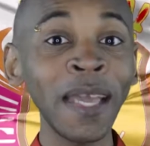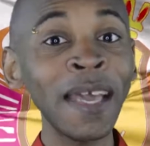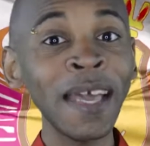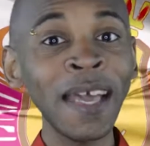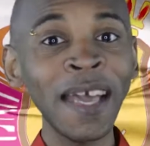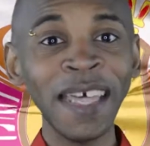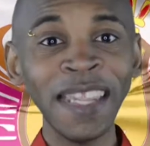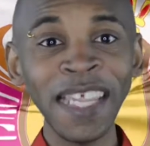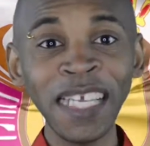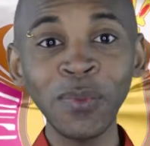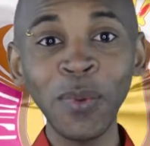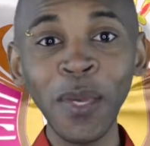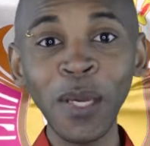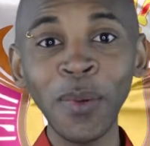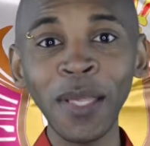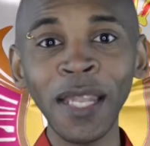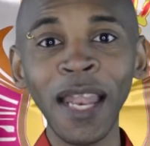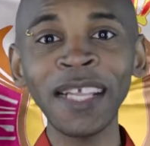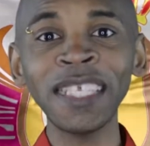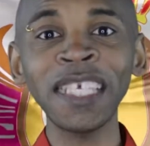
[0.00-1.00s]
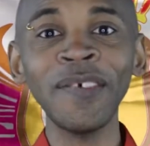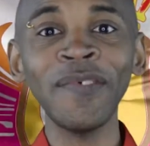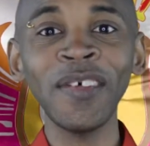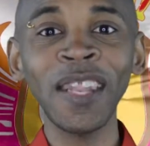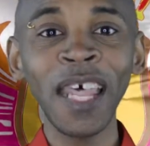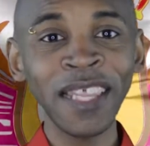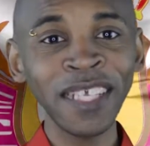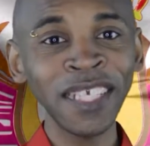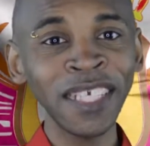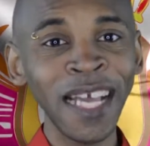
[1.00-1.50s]
And this week we'd like to give
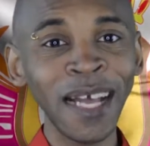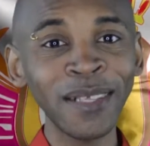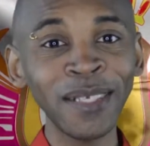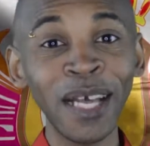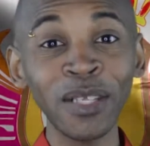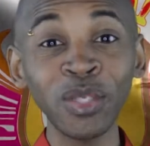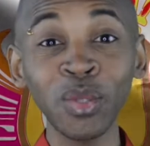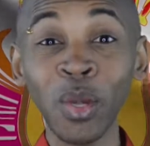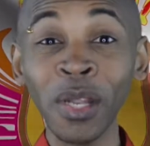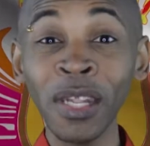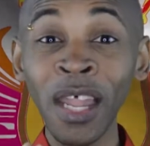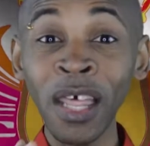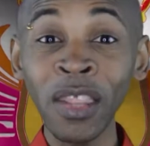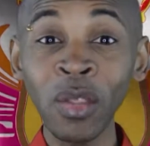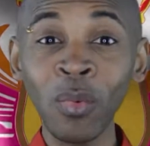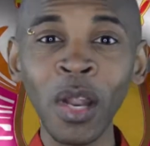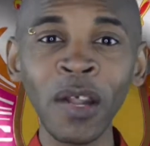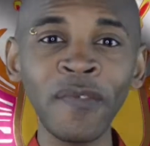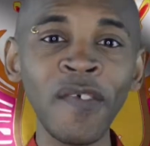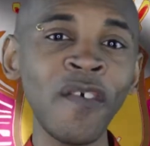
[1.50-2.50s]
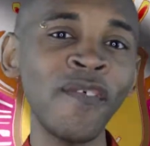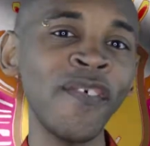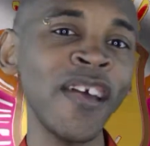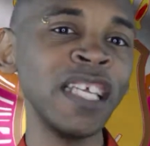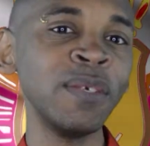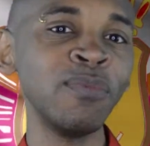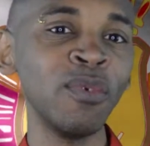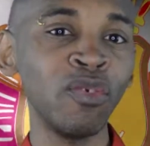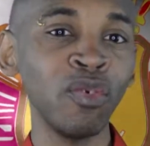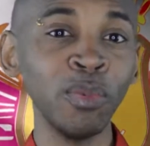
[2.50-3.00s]
another shout out to another one of our
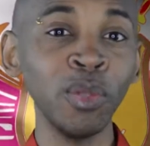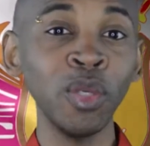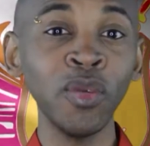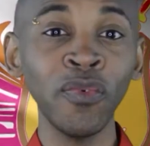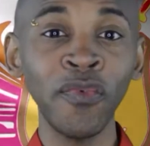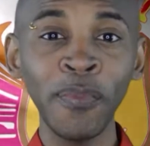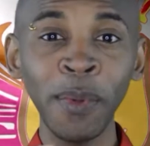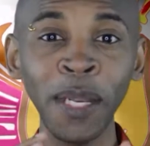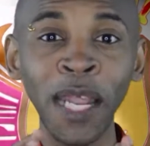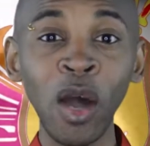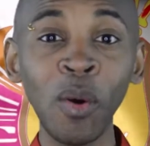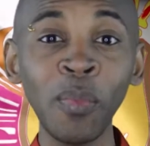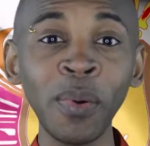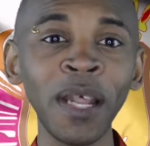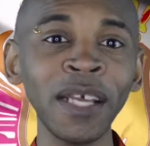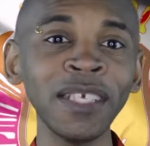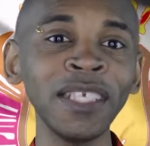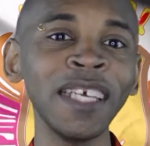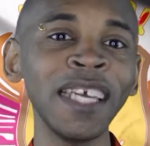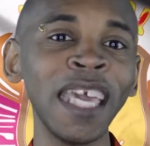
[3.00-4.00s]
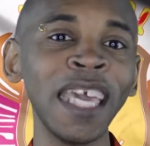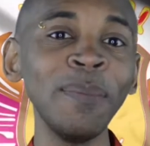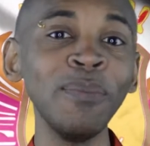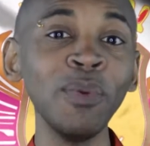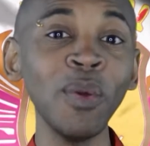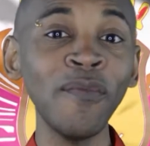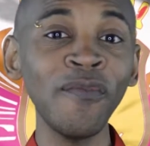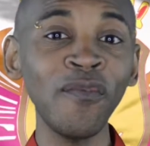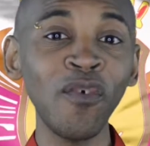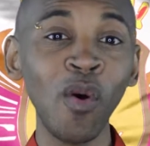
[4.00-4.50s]
Facebook groups who've been helping us to keep
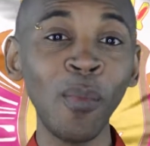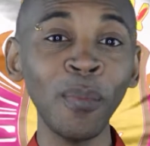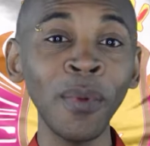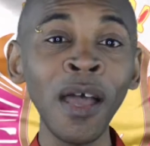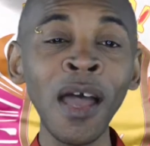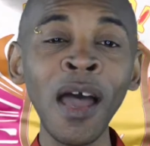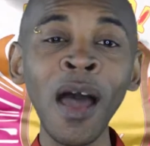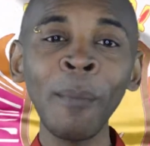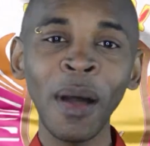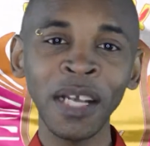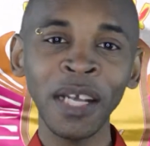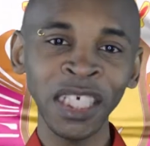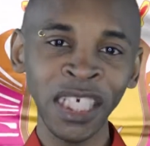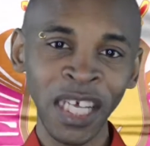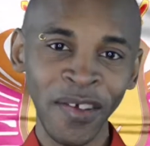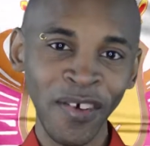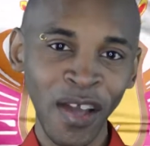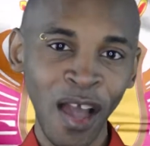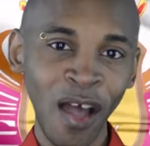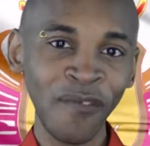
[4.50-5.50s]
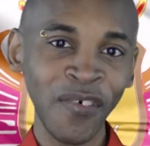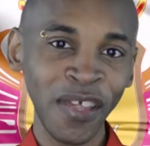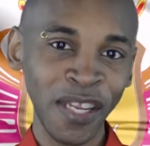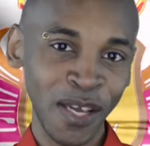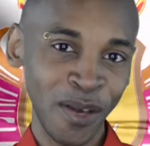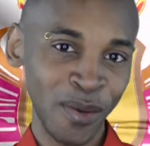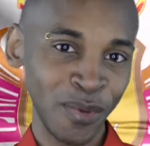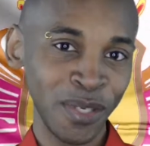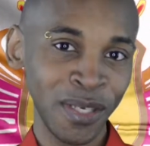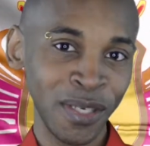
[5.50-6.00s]
you informed by sharing our
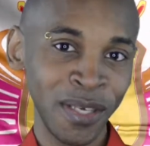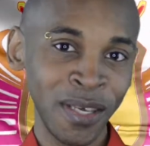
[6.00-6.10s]
videos.